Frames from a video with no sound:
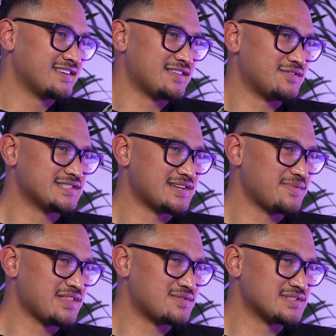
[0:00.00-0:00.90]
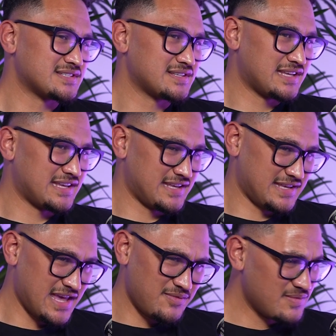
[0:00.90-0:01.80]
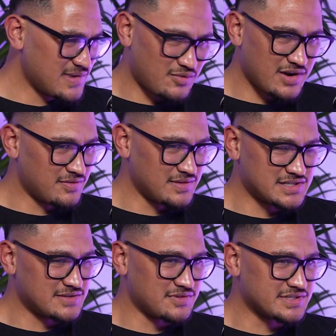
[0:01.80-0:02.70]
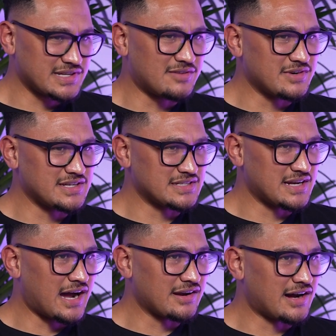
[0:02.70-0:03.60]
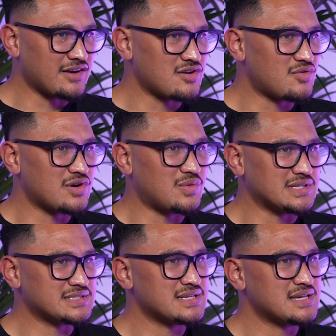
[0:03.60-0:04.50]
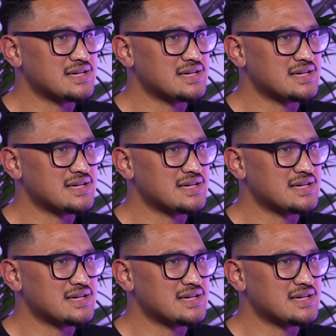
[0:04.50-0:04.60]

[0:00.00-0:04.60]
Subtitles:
There was something that was keeping me away from the gym for some reason. I don't know what it was.